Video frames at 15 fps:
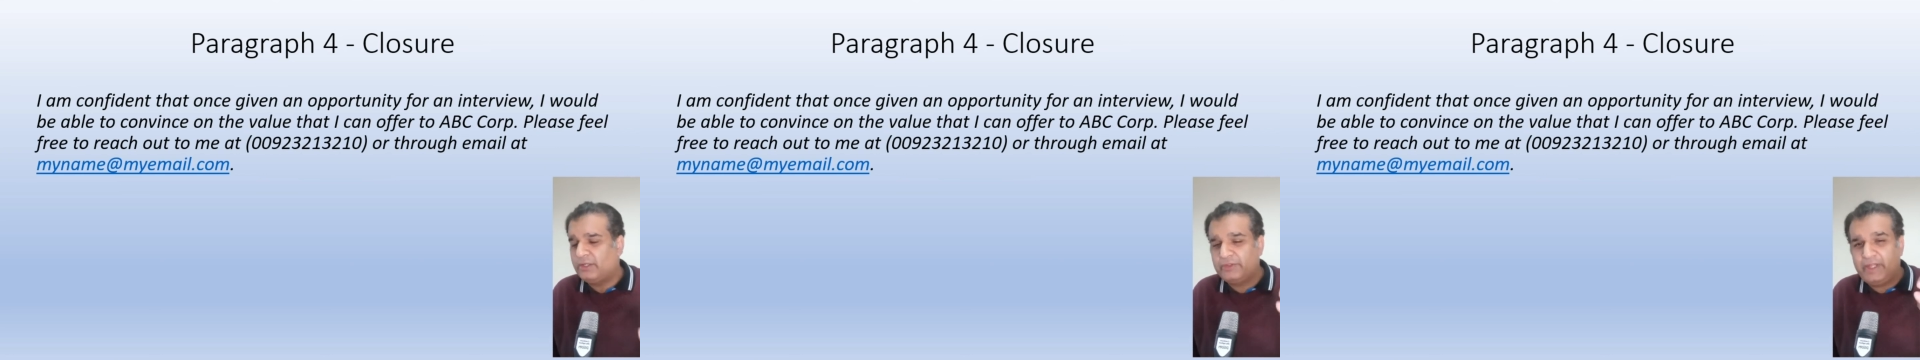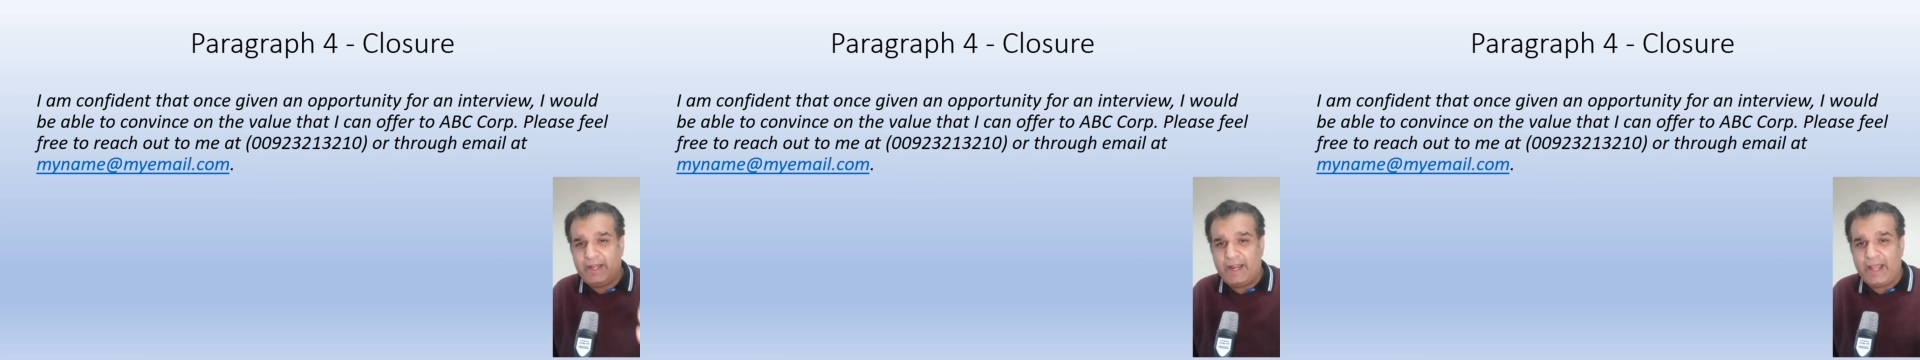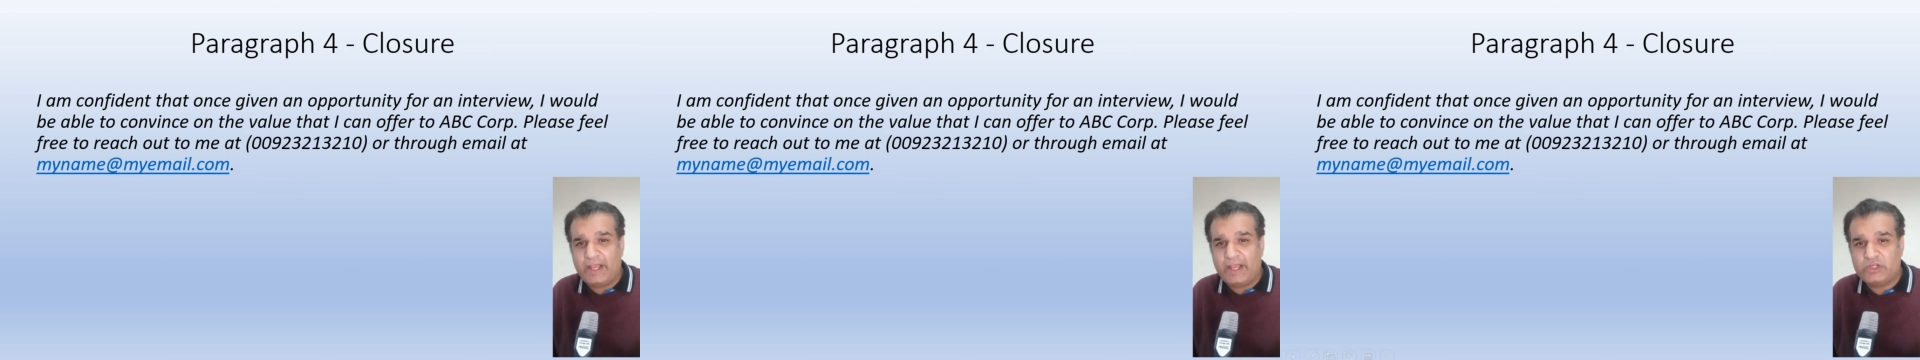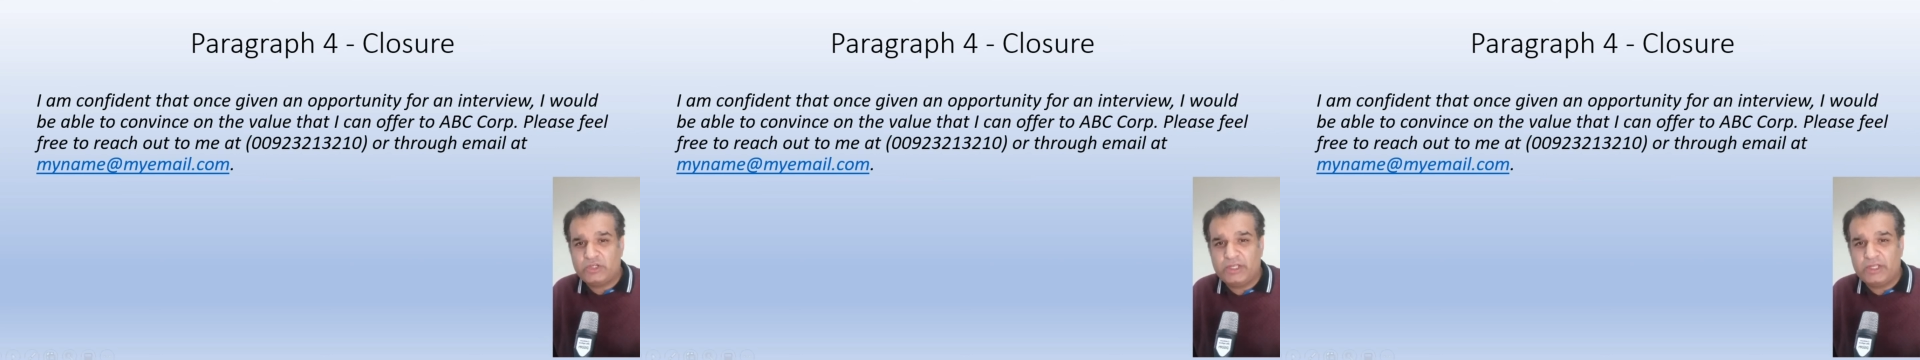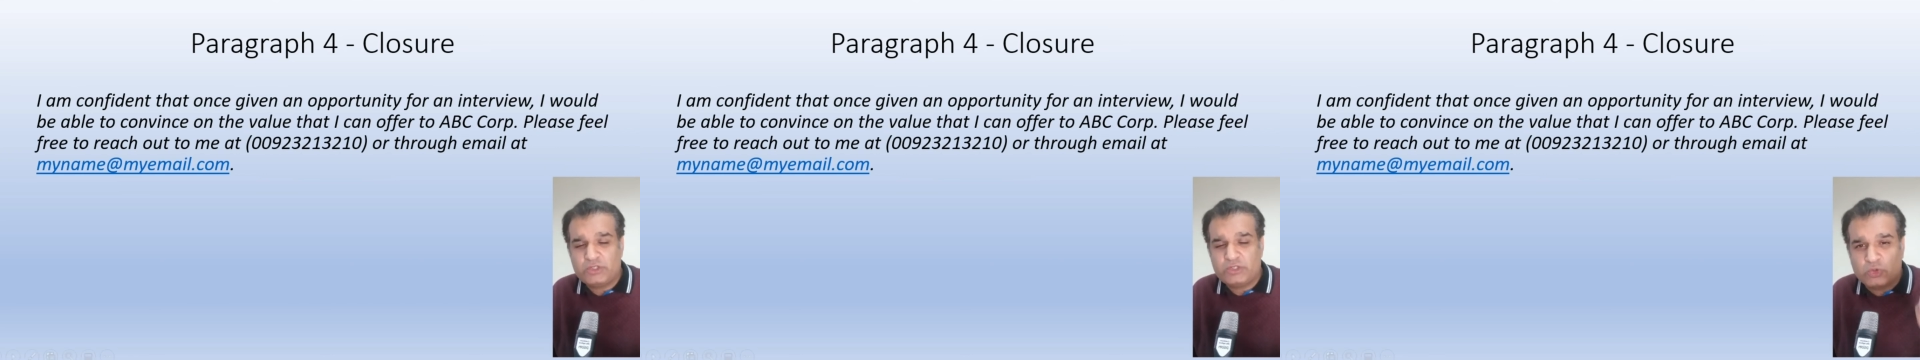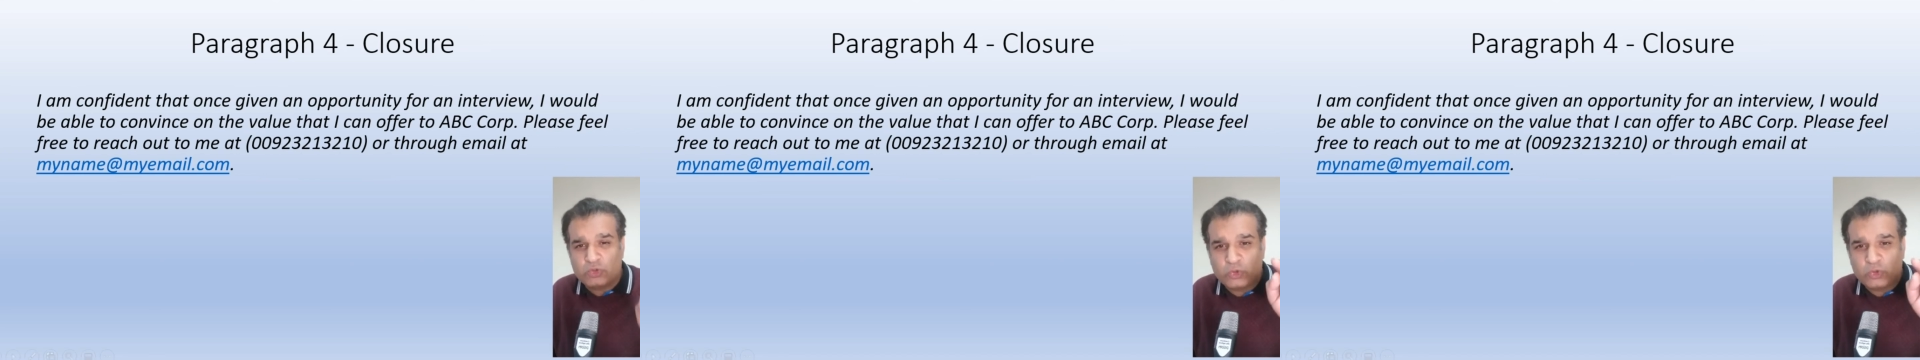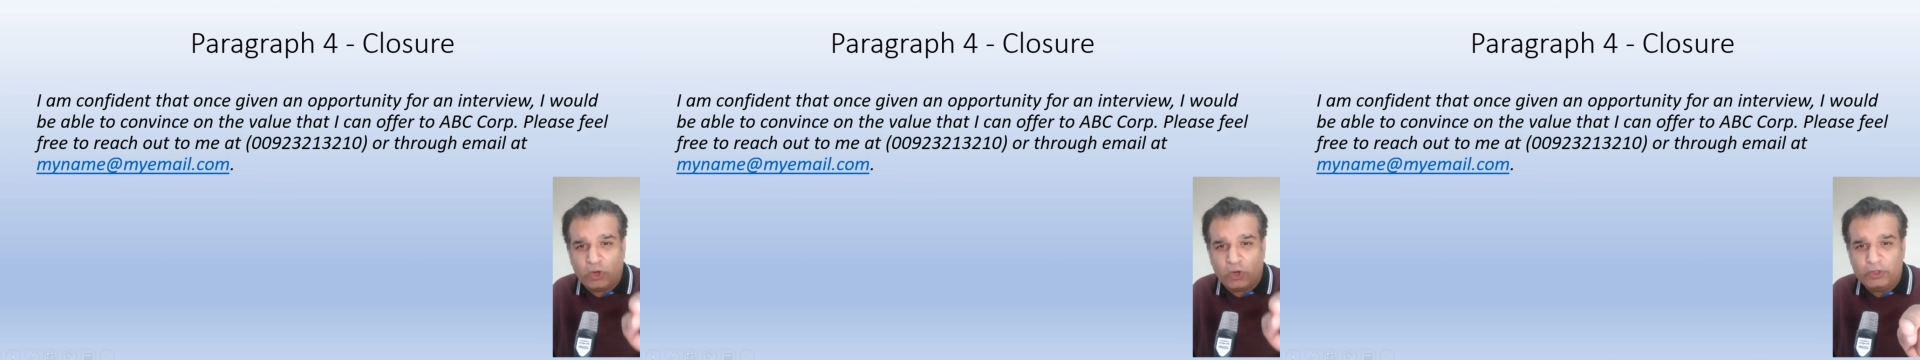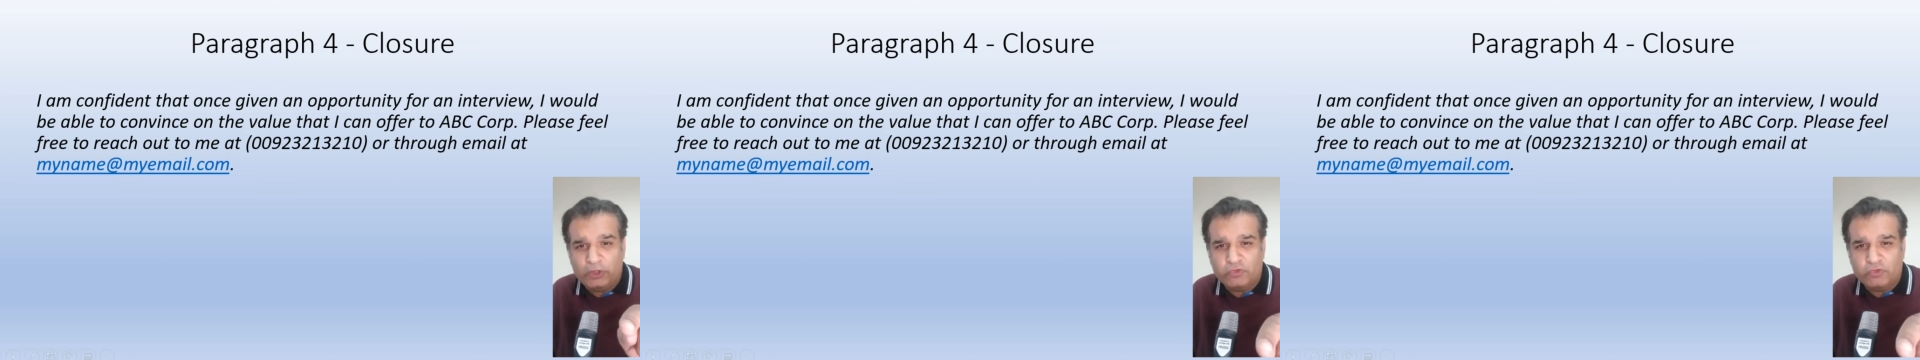Now, that action is to
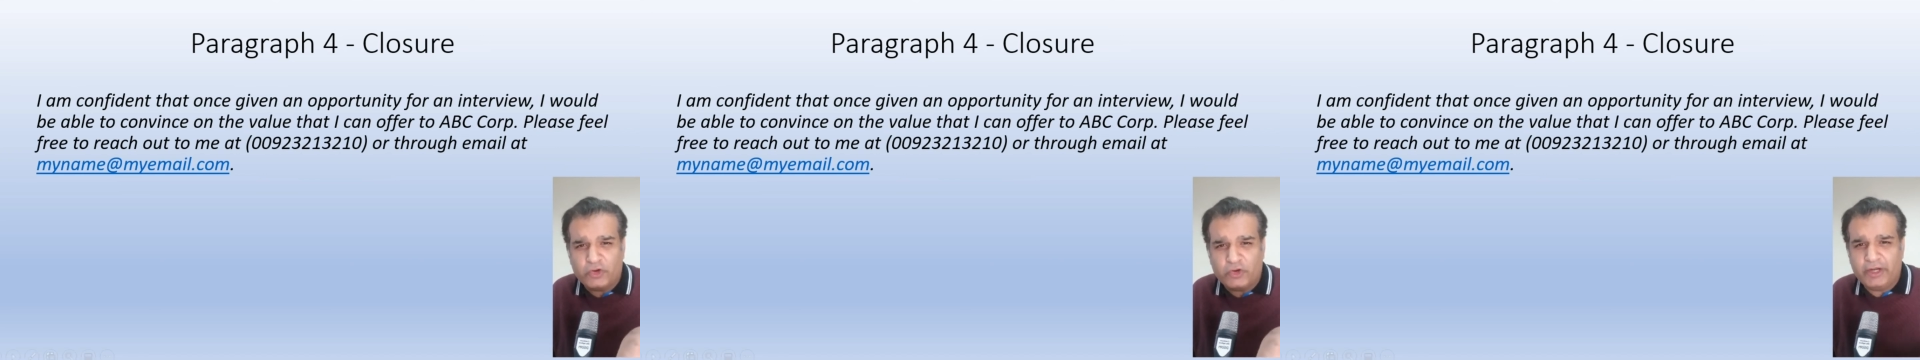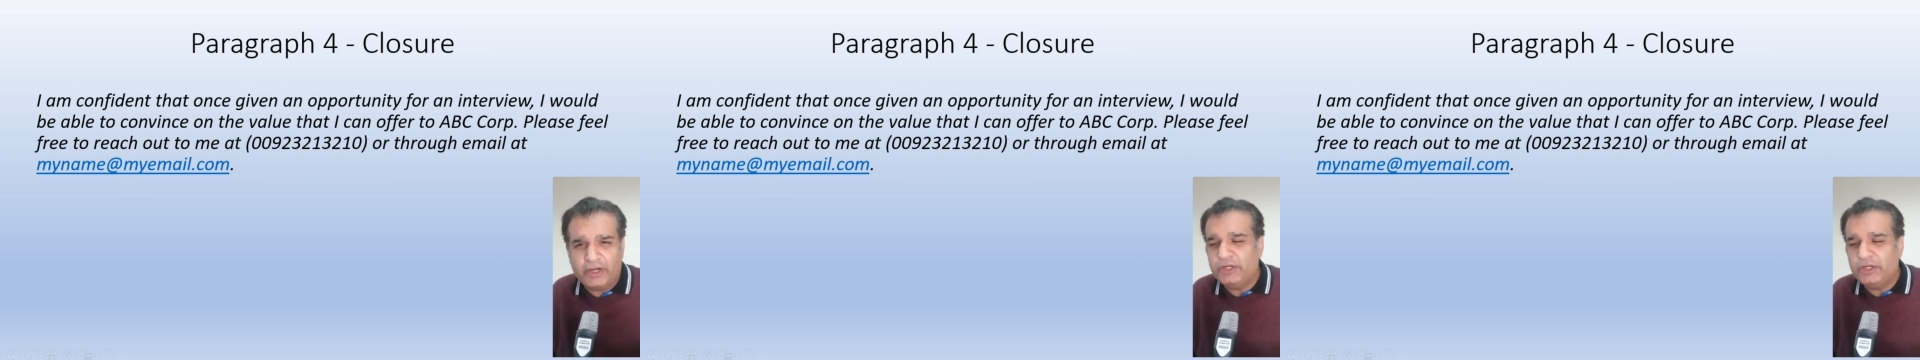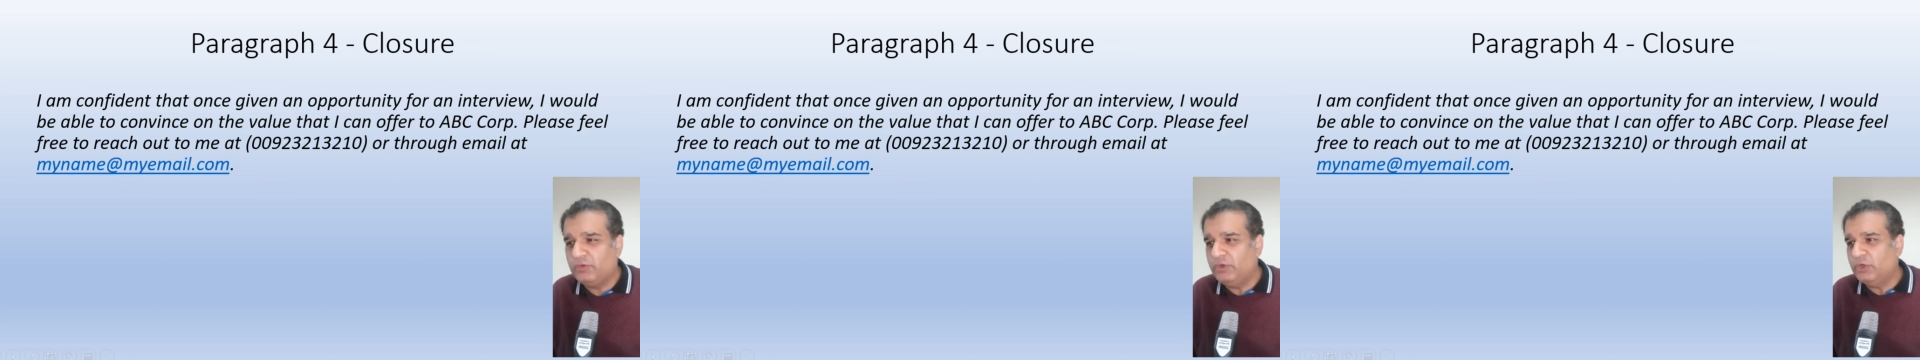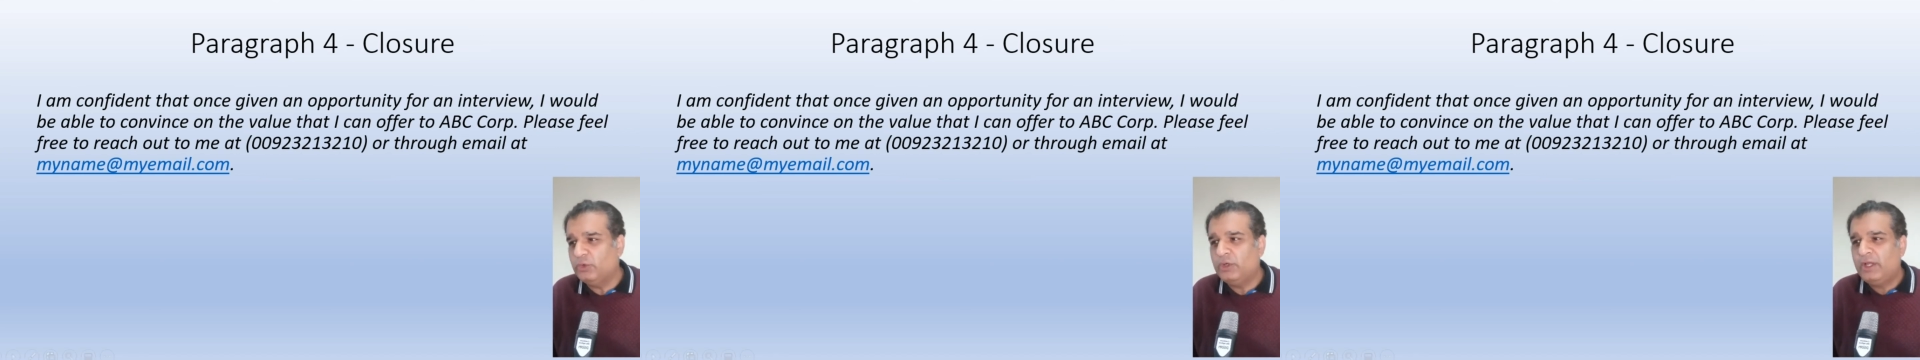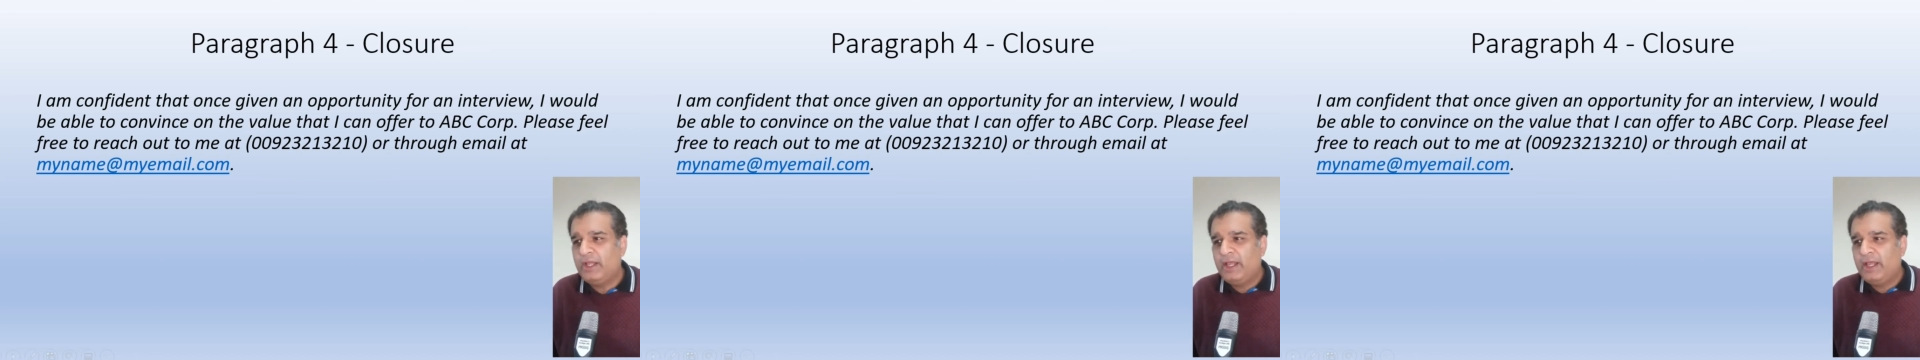call you for an interview.